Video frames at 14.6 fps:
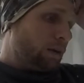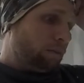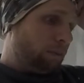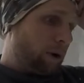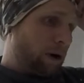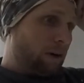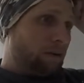
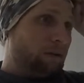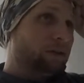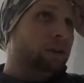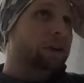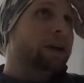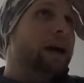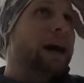But
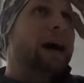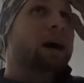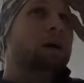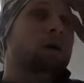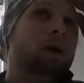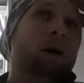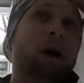for
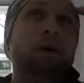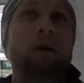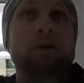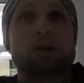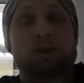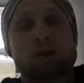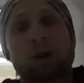now, I'm
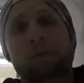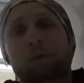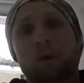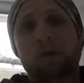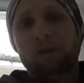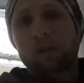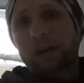going to stop
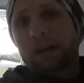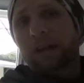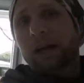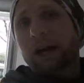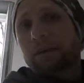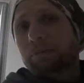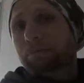
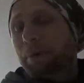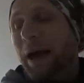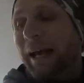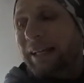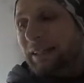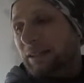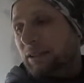waffling and
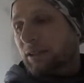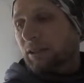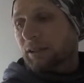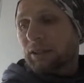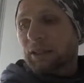paint.